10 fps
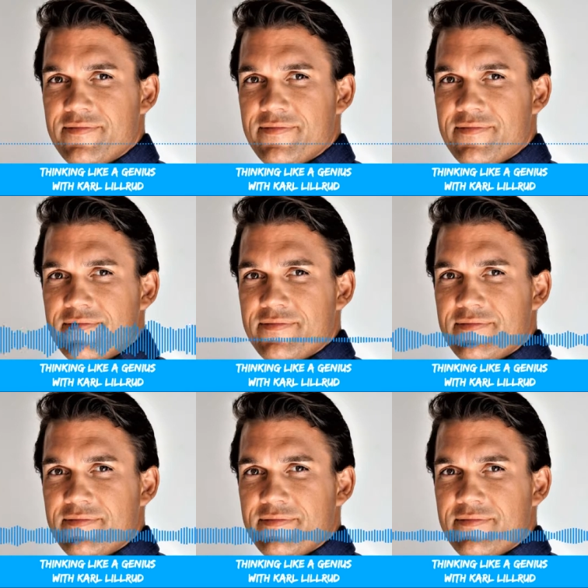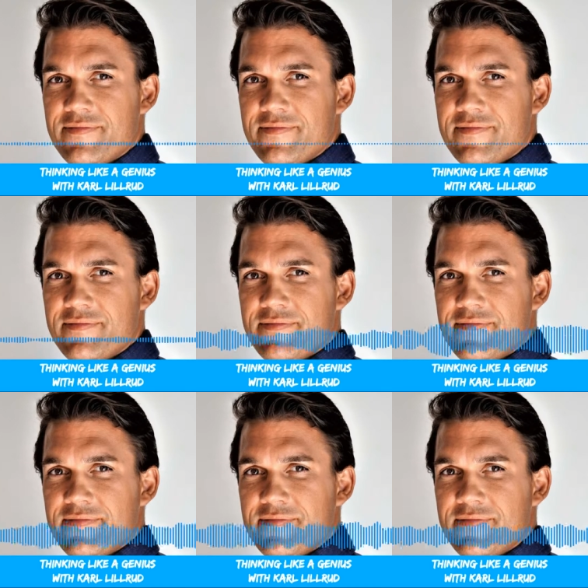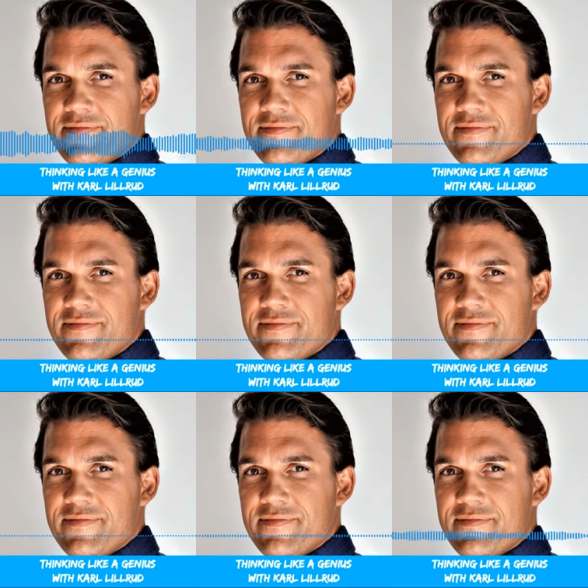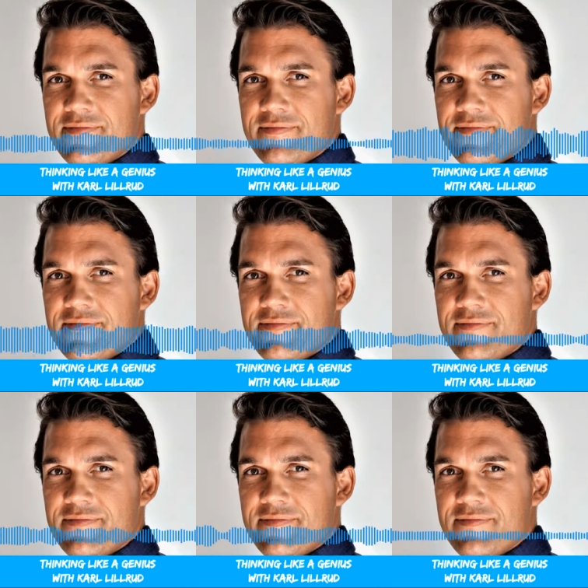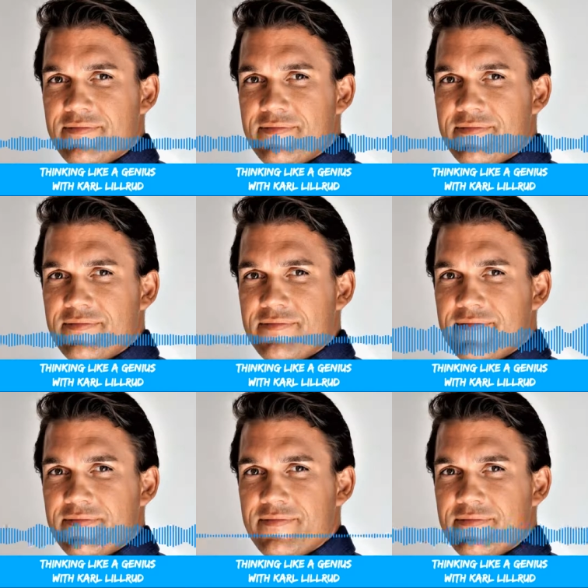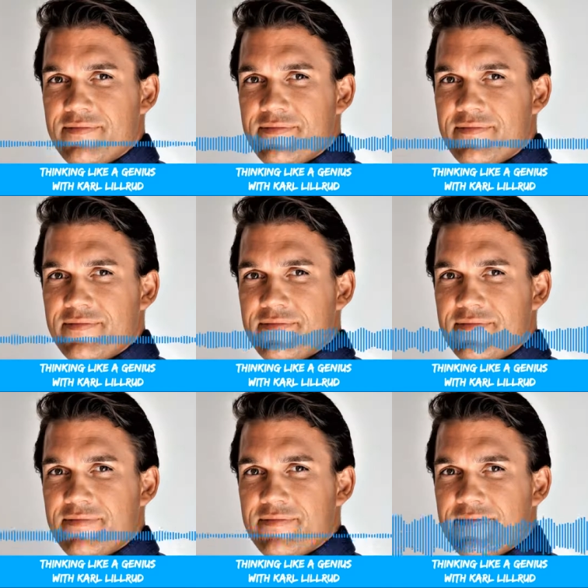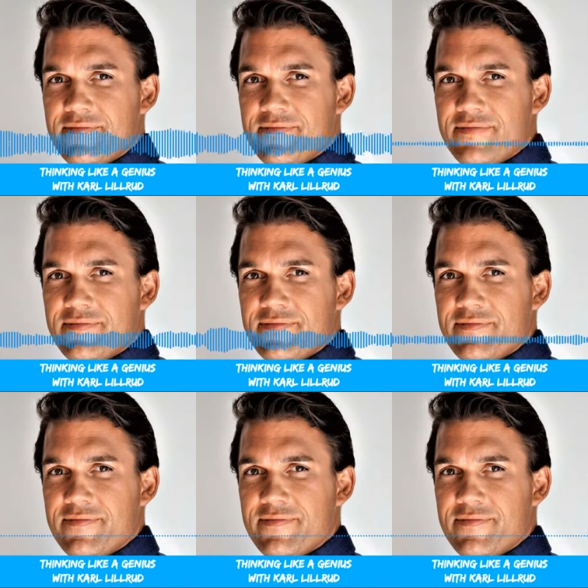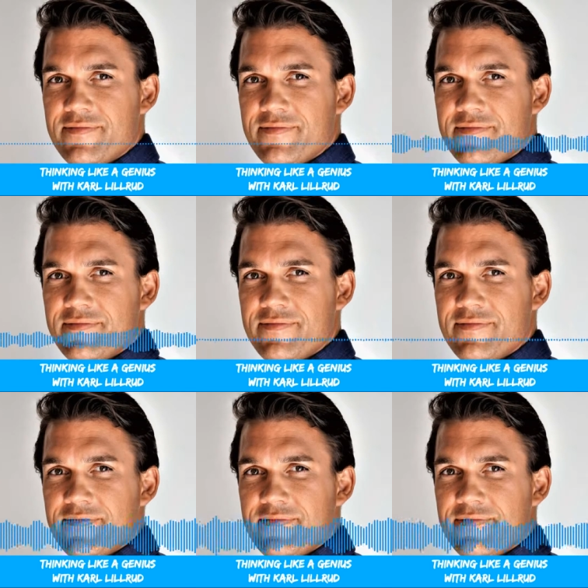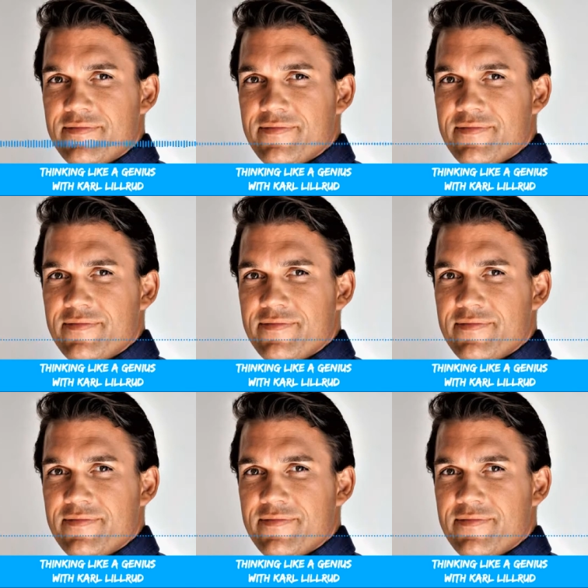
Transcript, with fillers: making me uh, be the winner in, in every situation as I actually could apply